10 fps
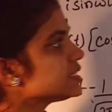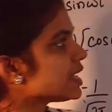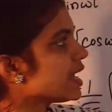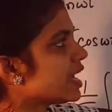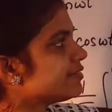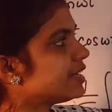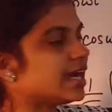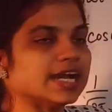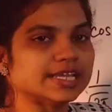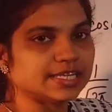I have an
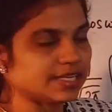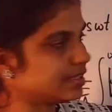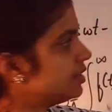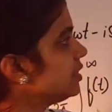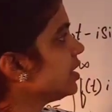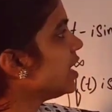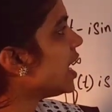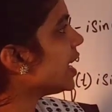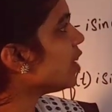I here, I